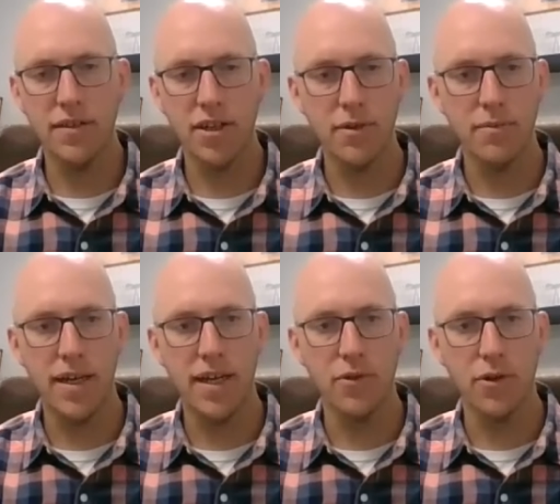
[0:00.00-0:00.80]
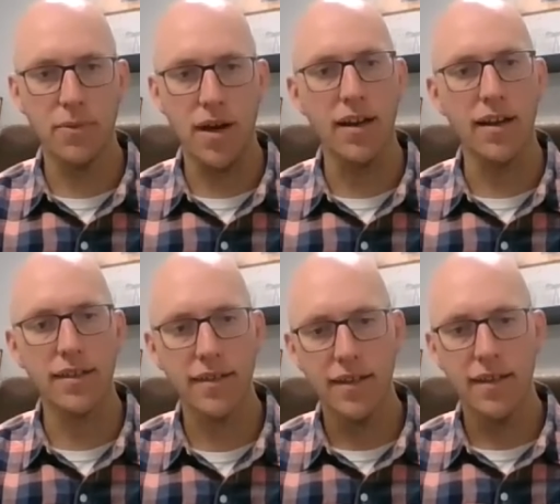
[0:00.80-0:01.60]
determined by your
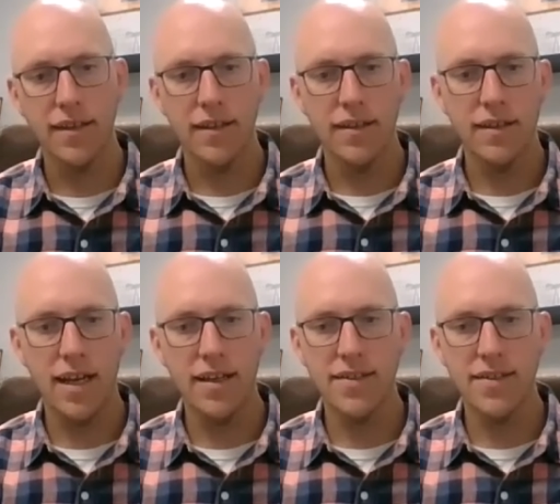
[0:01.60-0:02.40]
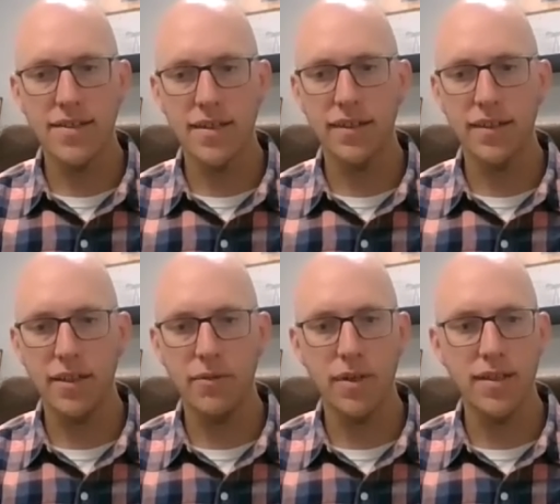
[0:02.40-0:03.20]
product not
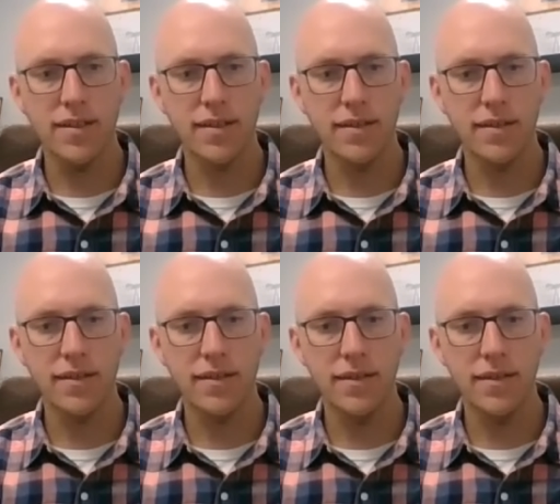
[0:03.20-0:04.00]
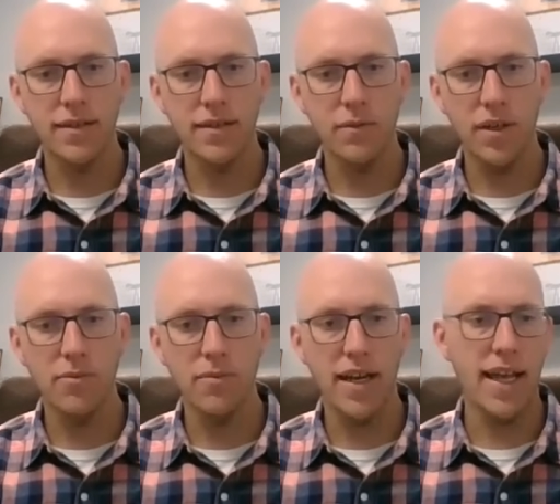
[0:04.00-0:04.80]
necessarily what
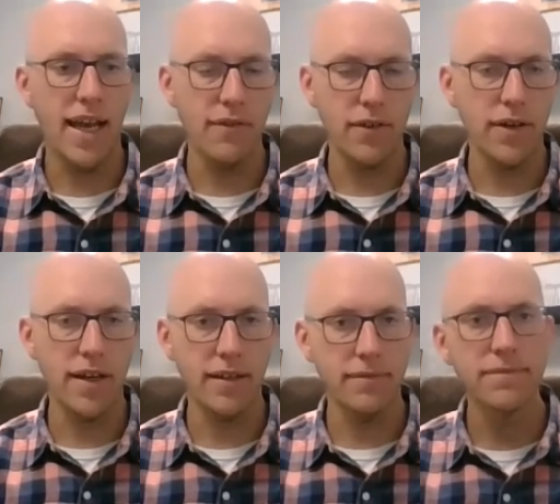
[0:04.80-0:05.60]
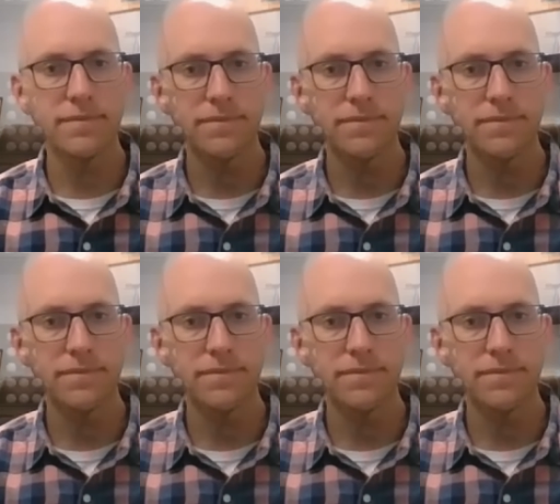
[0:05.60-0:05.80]
what you might have already.